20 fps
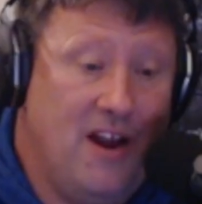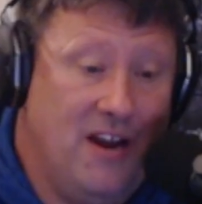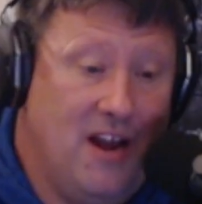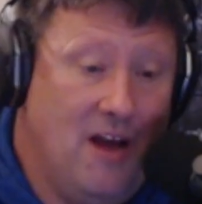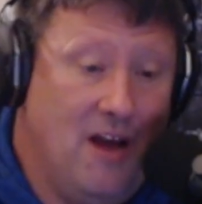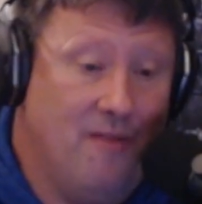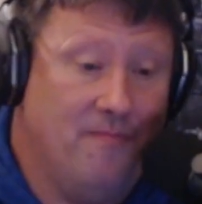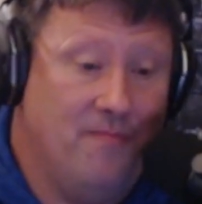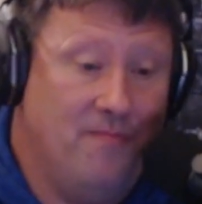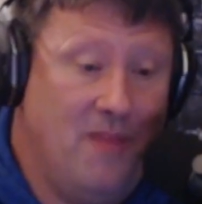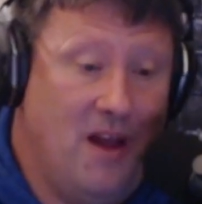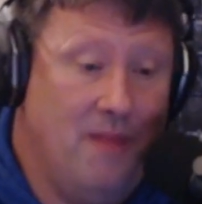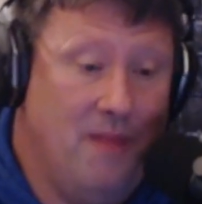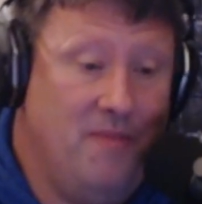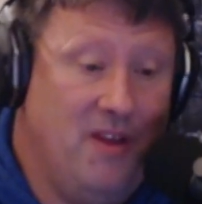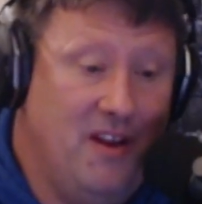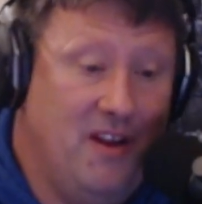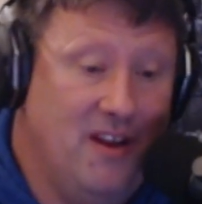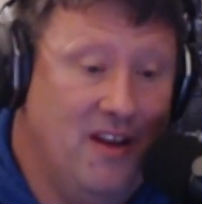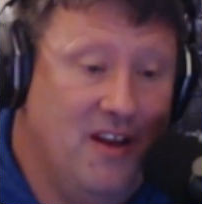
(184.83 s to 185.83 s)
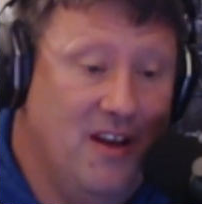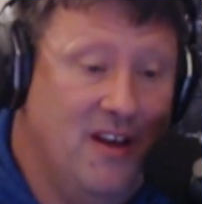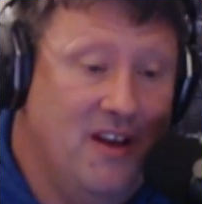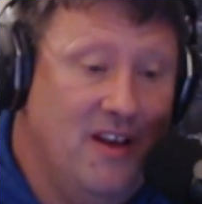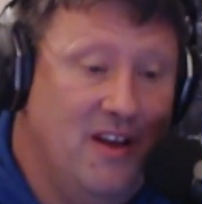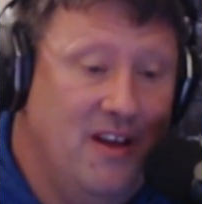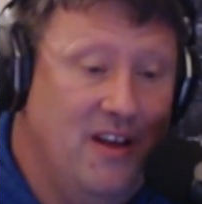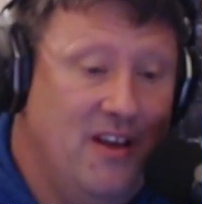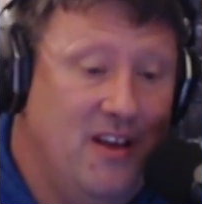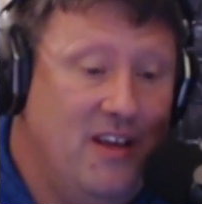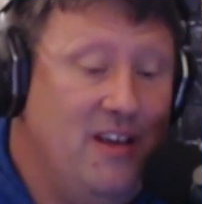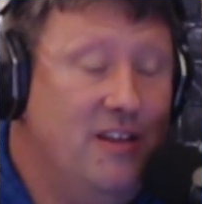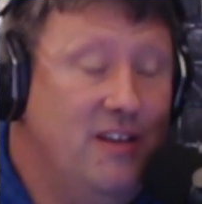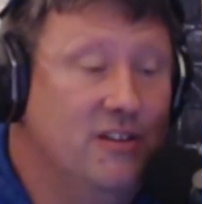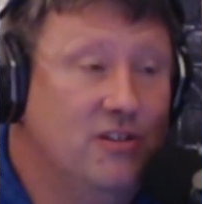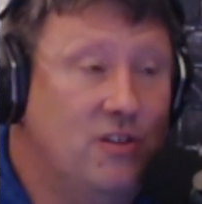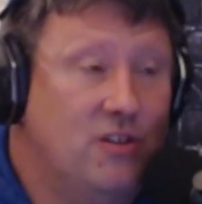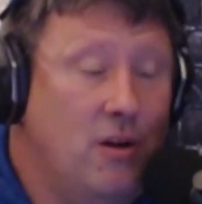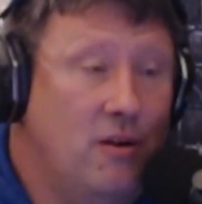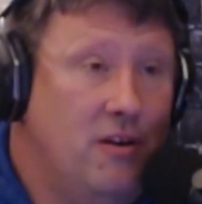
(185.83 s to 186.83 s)
right now. I mean,
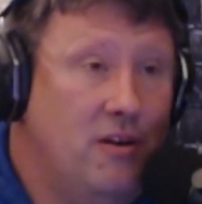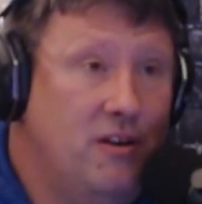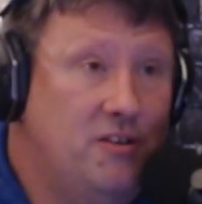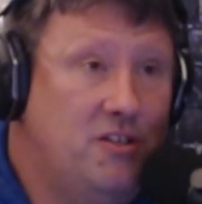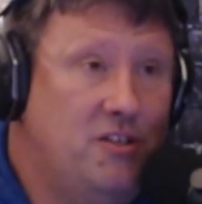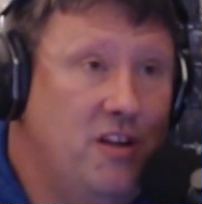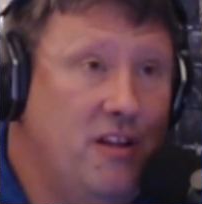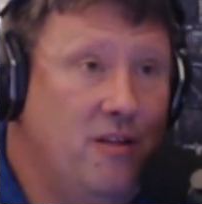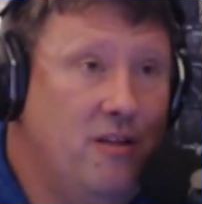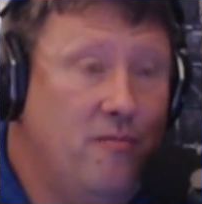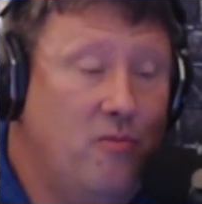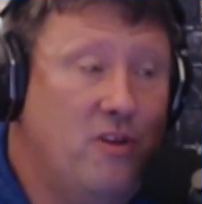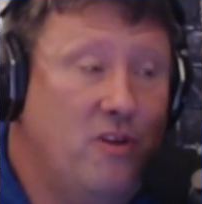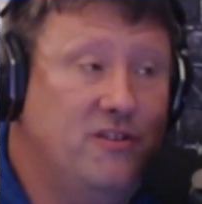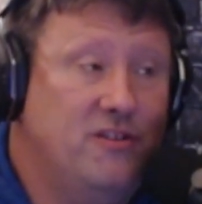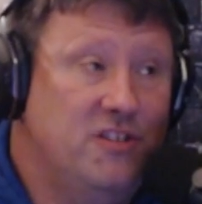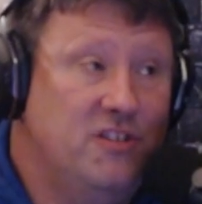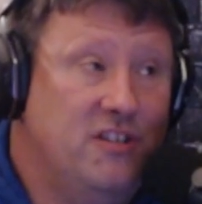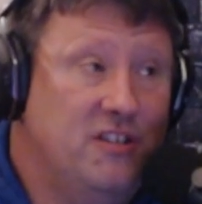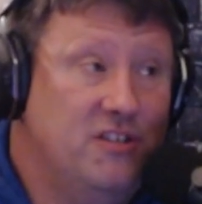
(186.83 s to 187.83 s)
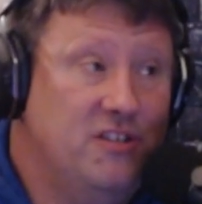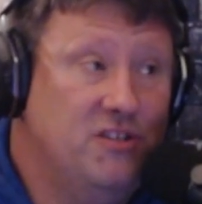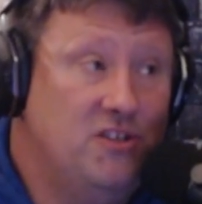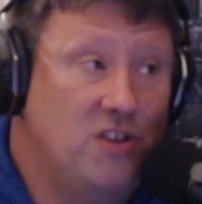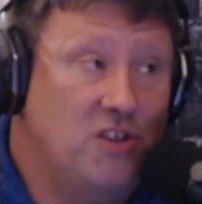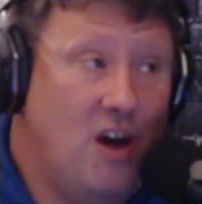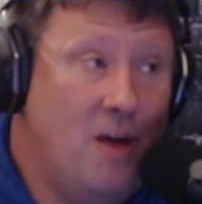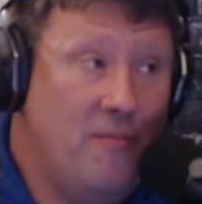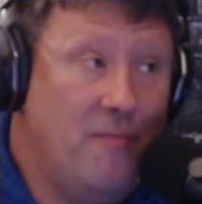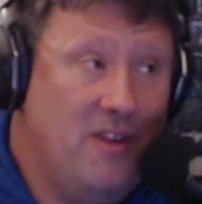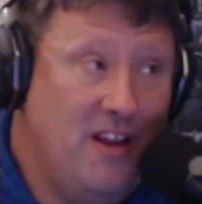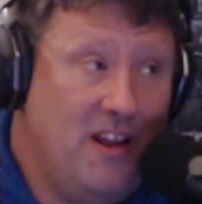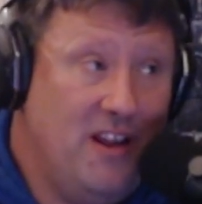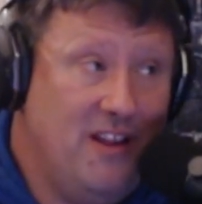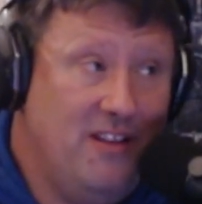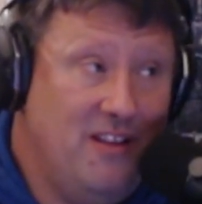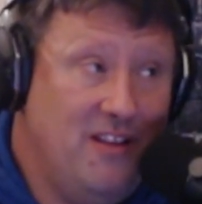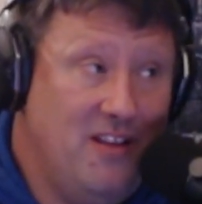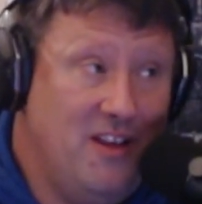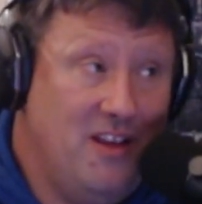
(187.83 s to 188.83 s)
Jalen Brunson is
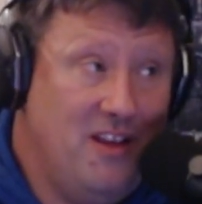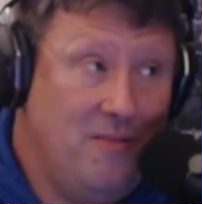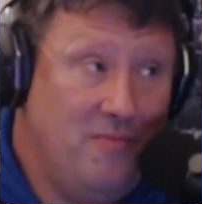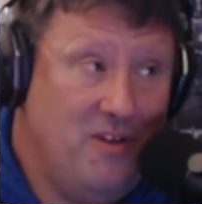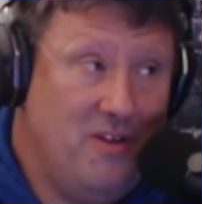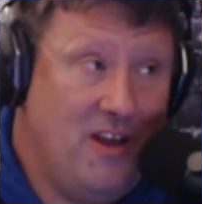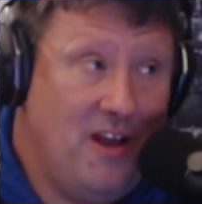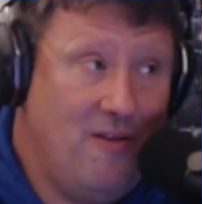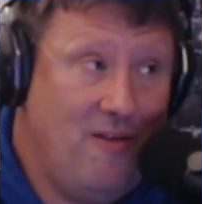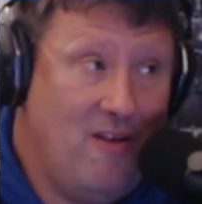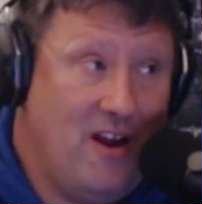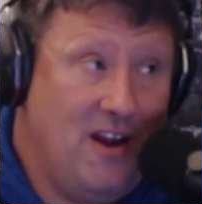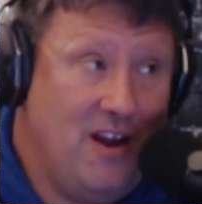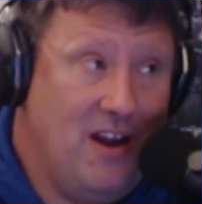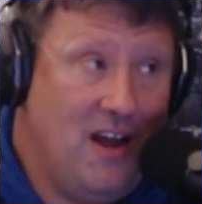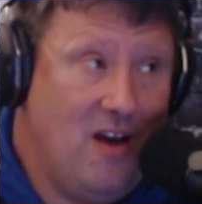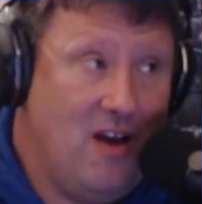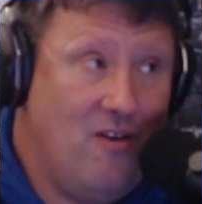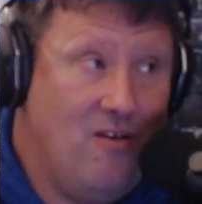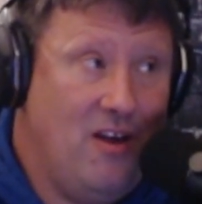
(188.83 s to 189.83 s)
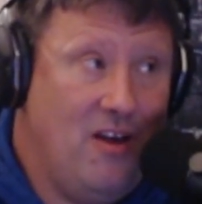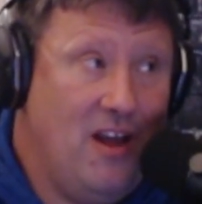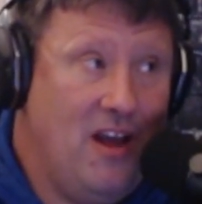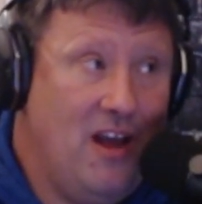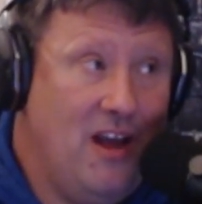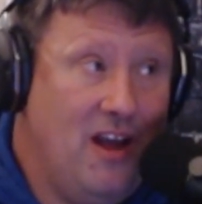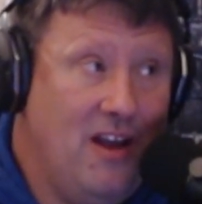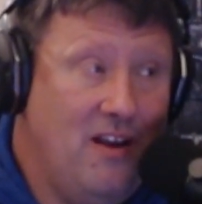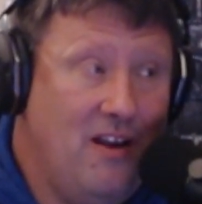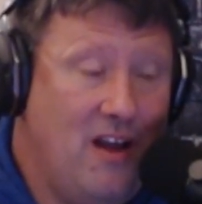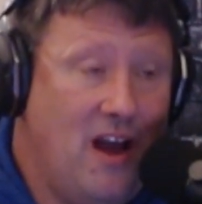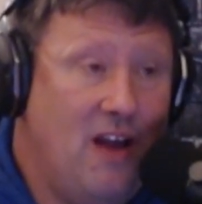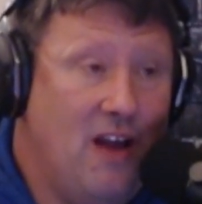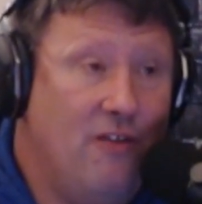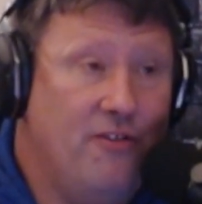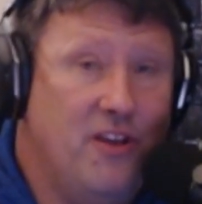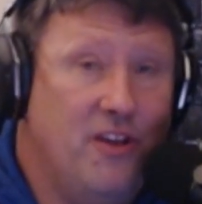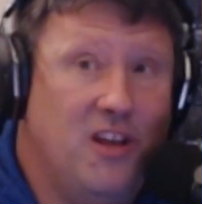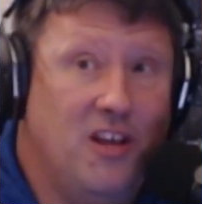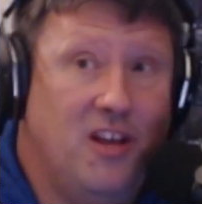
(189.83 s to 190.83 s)
dominating the NBA right now, and
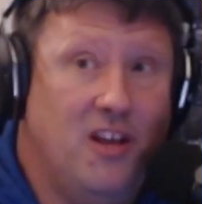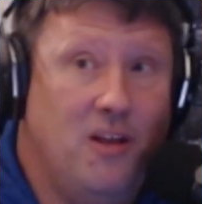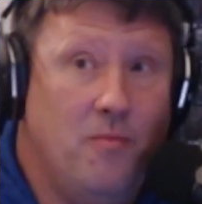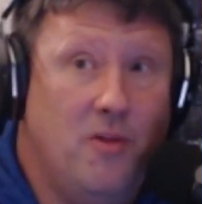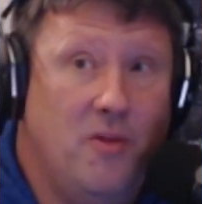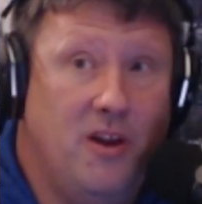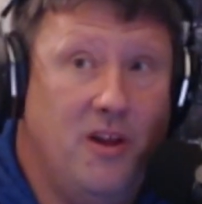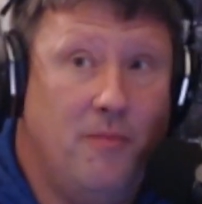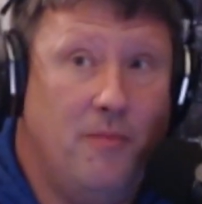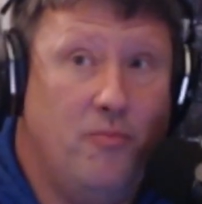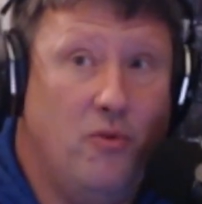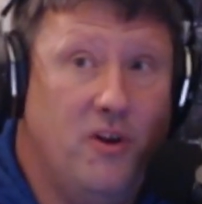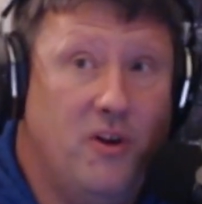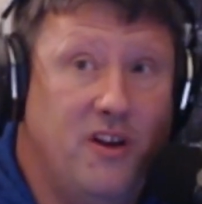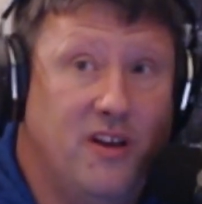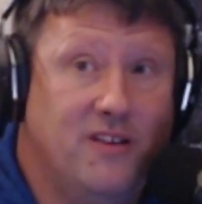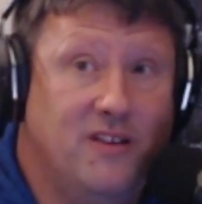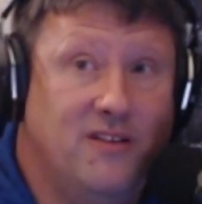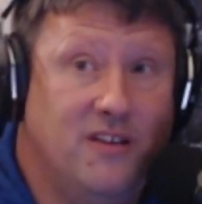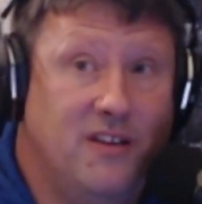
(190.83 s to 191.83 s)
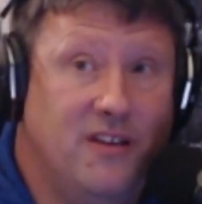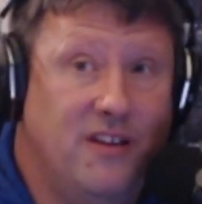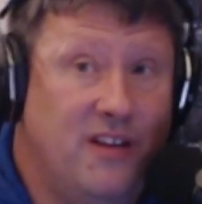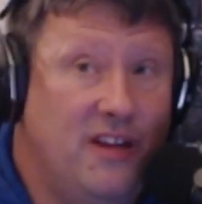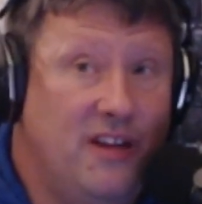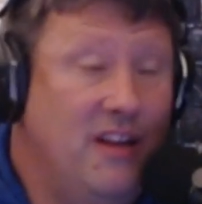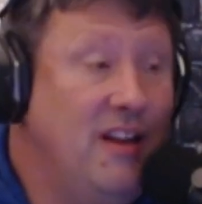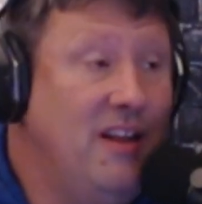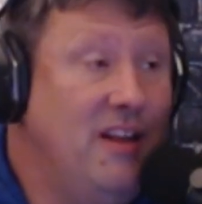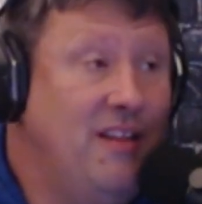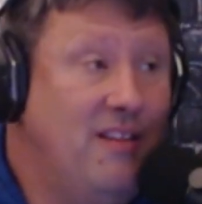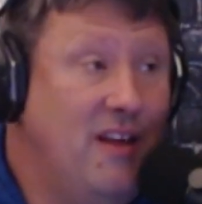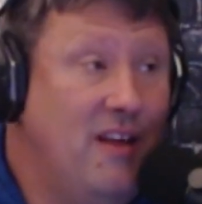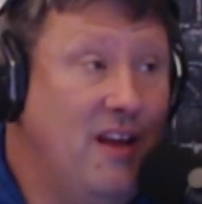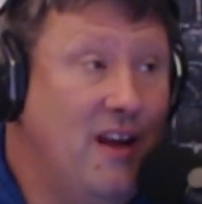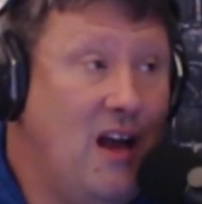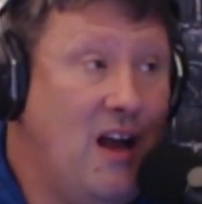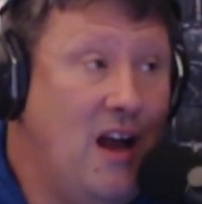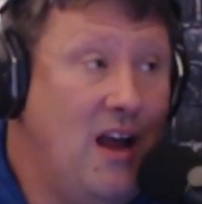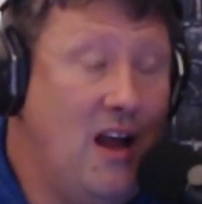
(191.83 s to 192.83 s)
I don't think anybody predicted
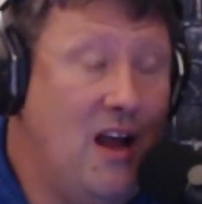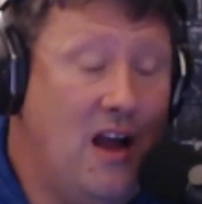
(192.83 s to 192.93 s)
anything.